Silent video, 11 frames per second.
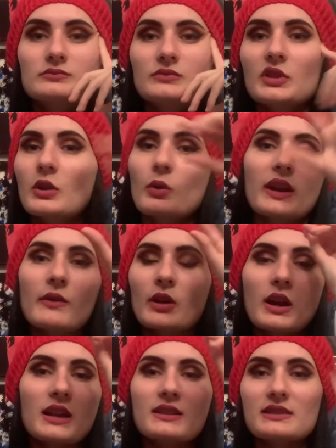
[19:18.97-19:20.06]
You will never
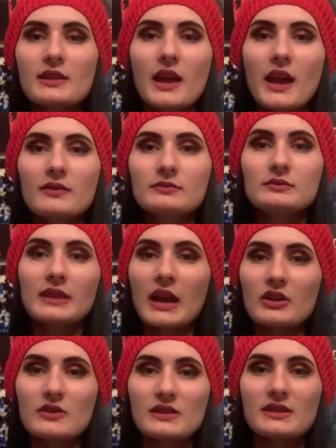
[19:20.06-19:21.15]
unsee that. Now
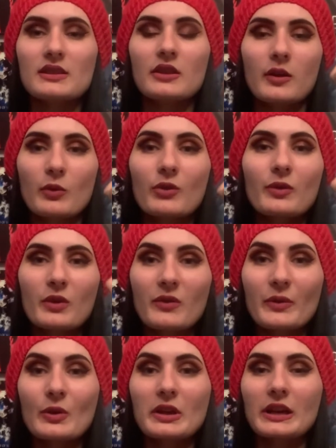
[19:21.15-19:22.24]
you see Cillian Murphy whenever
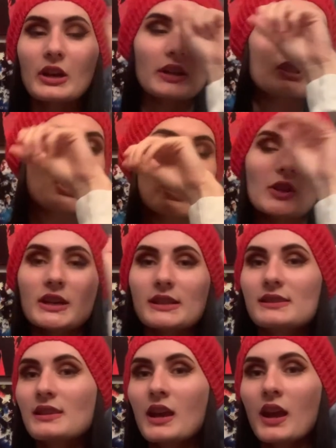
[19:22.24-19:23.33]
you look at her. She
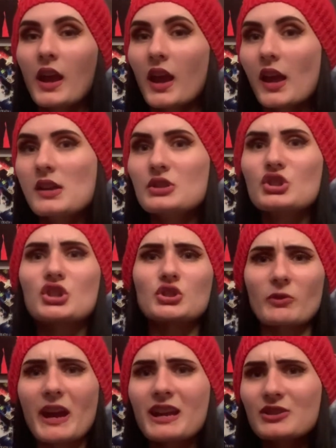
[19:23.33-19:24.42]
looks
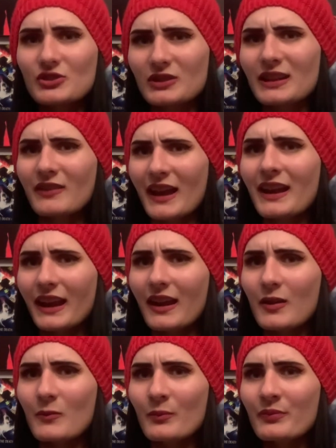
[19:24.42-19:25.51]
strangely like
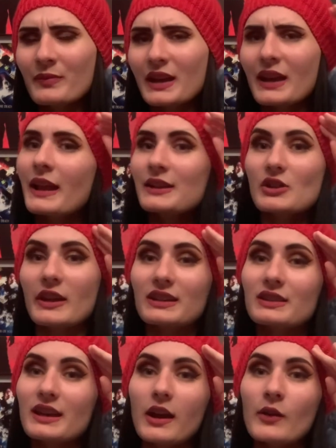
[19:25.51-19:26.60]
him, and that's all I can
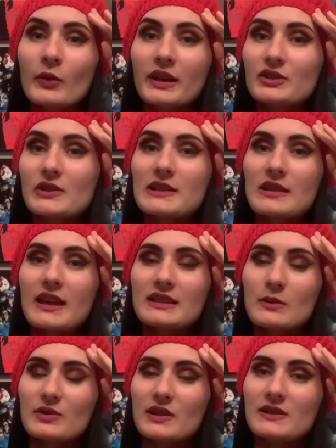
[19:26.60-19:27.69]
think of. Like, towards the last
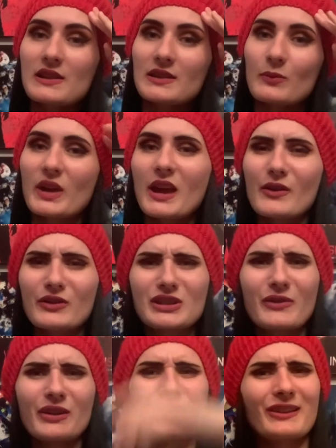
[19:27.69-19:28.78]
episode, I was like, man, she
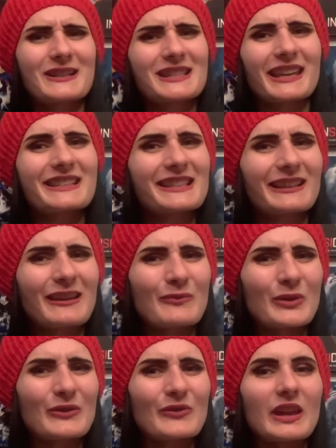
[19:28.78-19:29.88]
really looks like Cillian
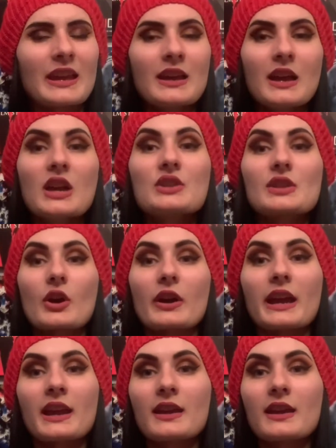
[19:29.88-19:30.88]
Murphy. Sorry.